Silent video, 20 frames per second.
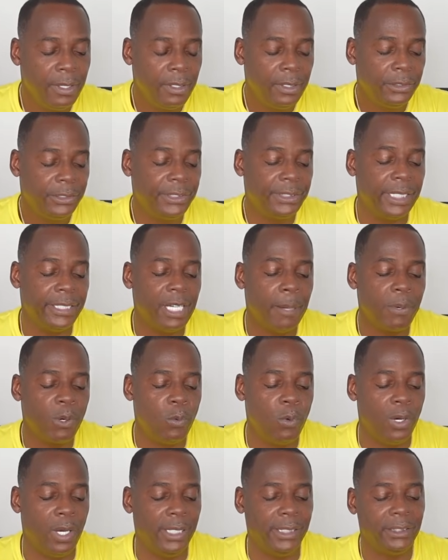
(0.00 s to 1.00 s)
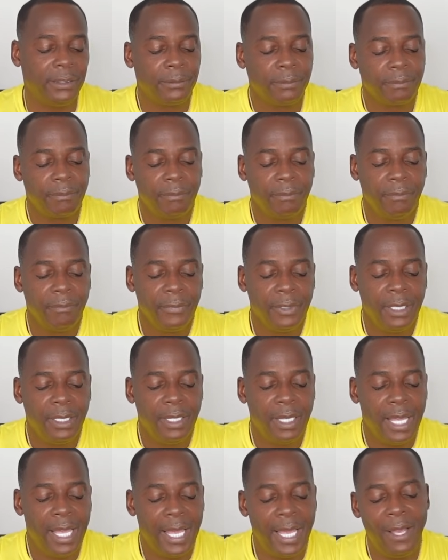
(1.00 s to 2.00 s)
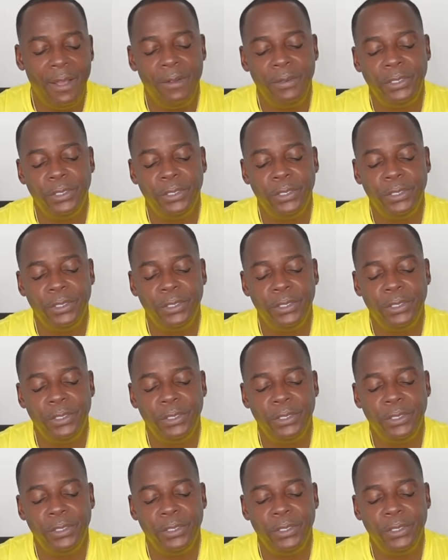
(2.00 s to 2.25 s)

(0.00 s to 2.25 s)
She said, number one, how